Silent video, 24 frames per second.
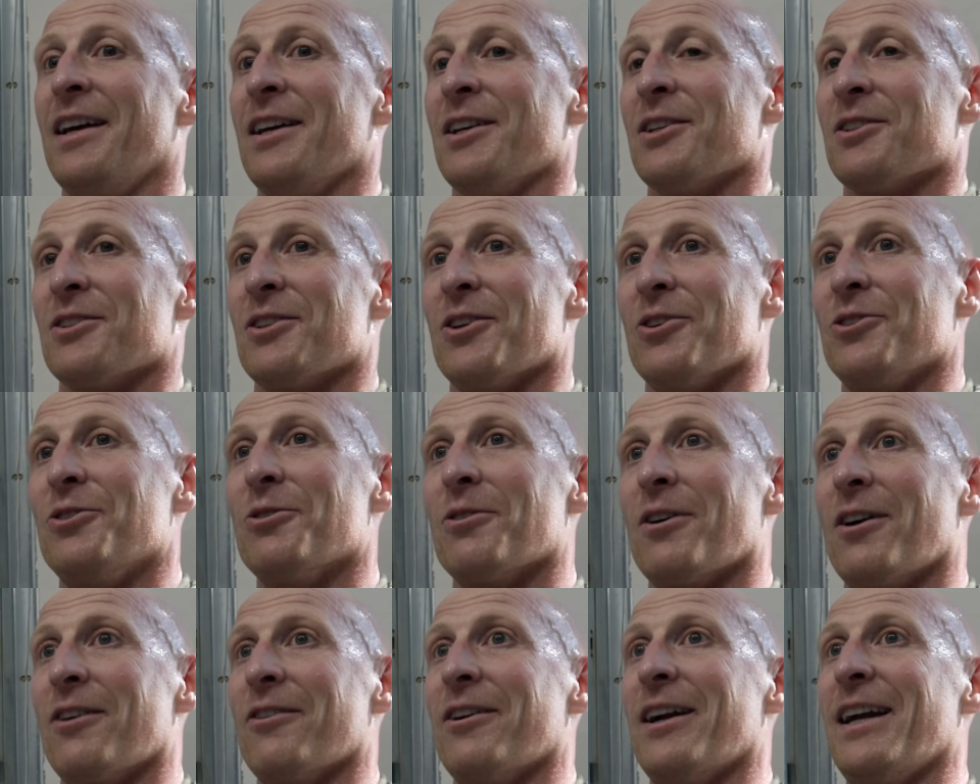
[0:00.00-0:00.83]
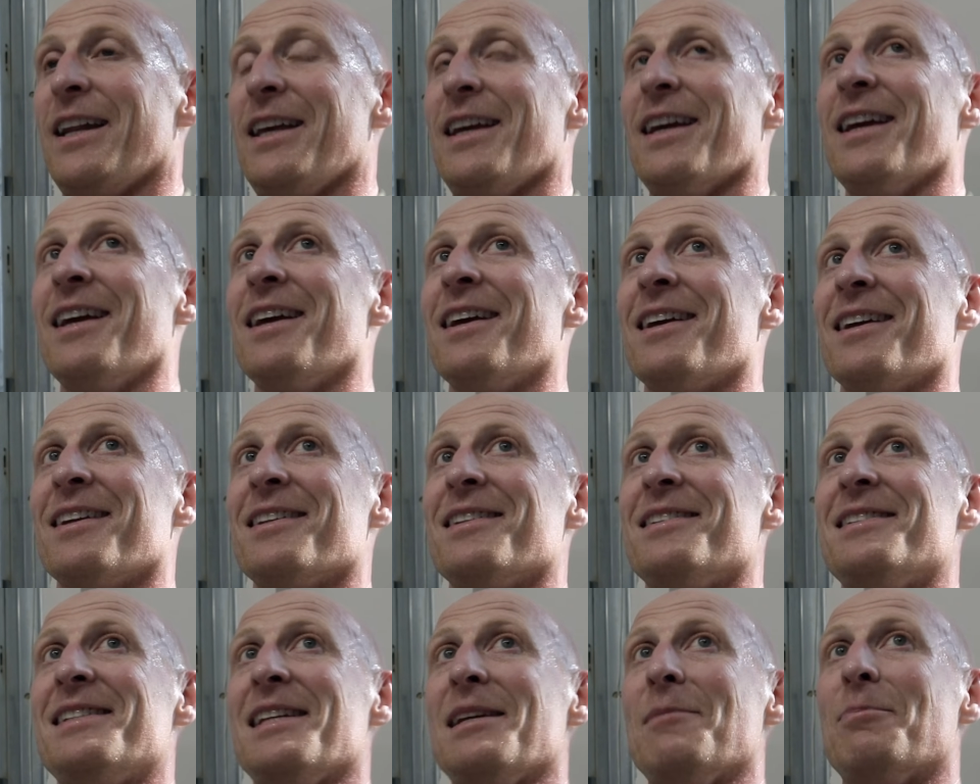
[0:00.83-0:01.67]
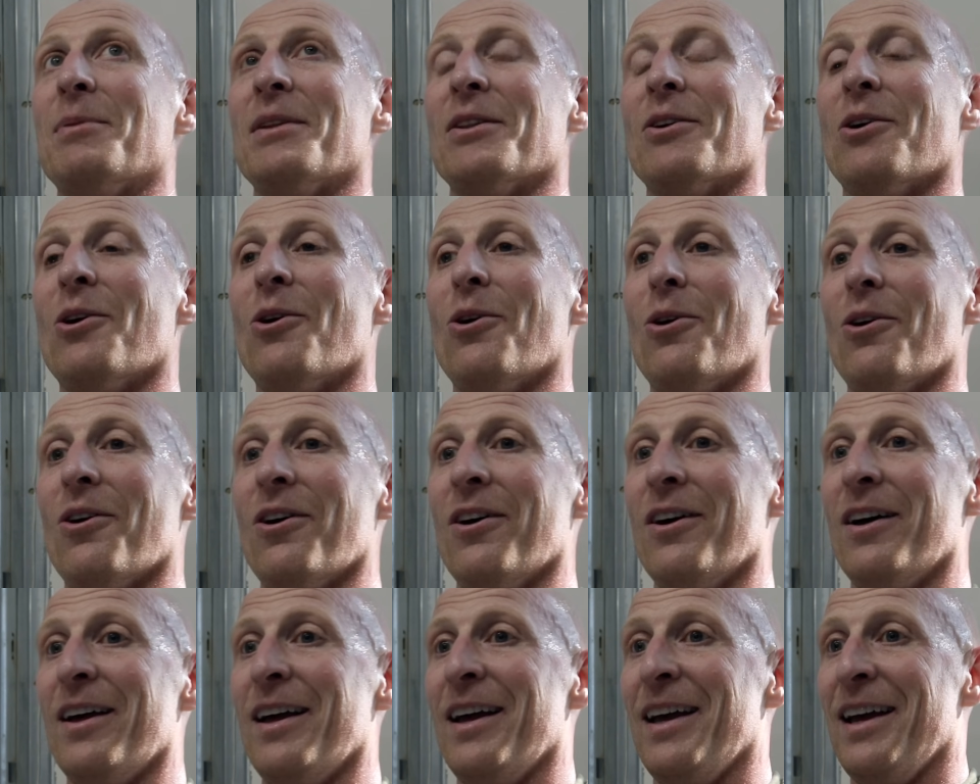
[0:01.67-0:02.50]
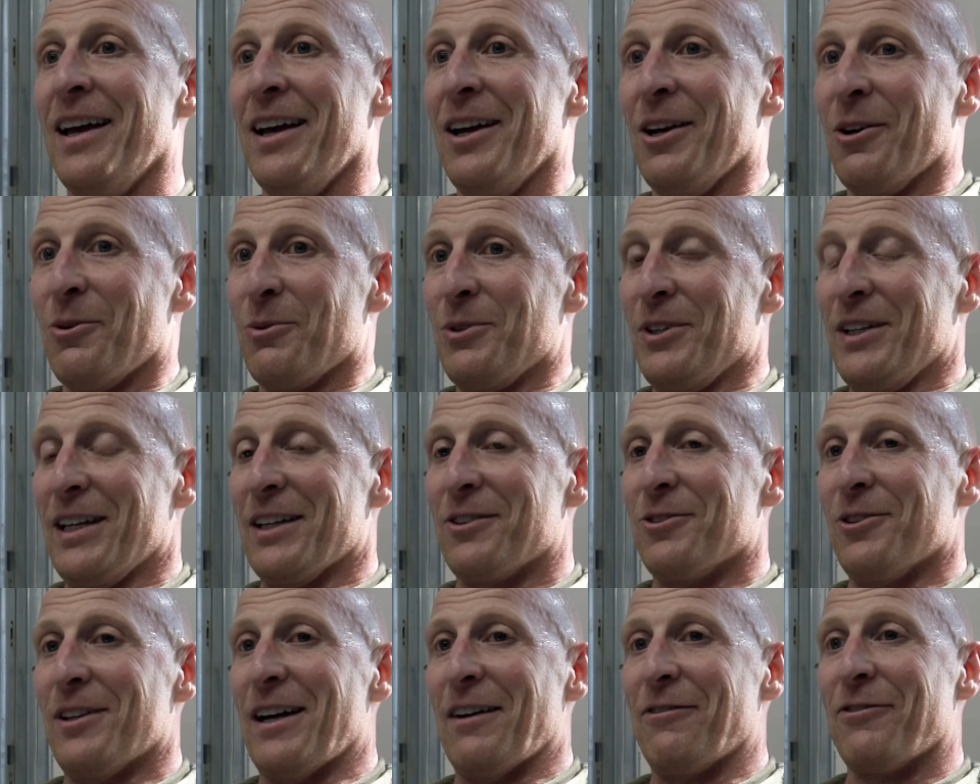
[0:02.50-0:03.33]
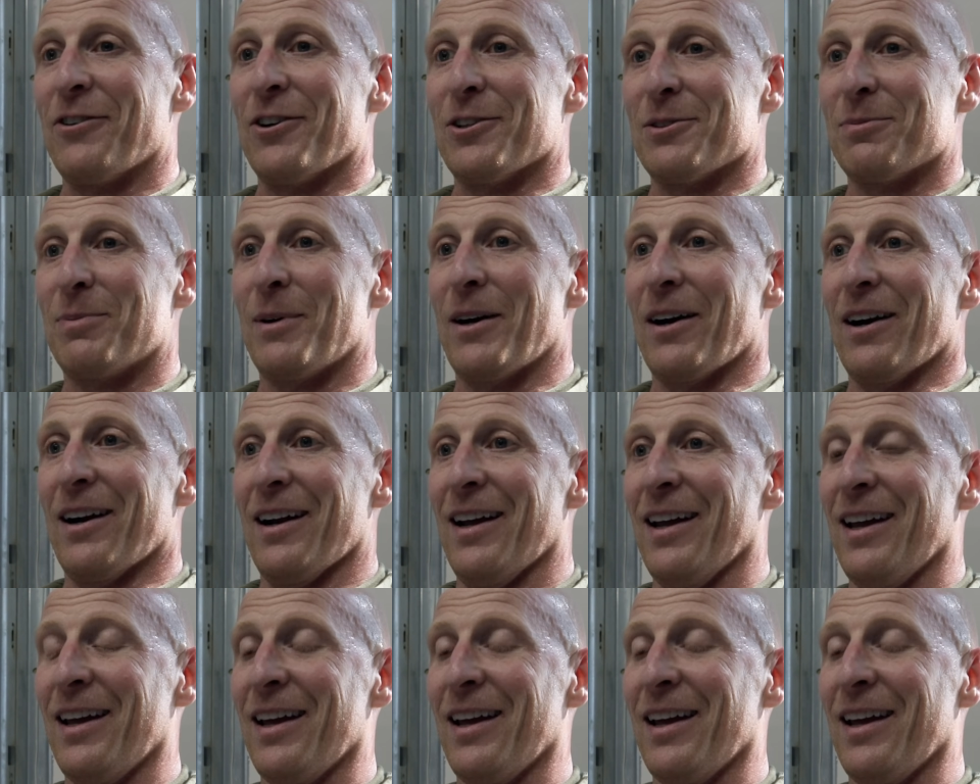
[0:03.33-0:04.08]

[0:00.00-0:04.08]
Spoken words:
So you're already deep in the hole when you get through that first part.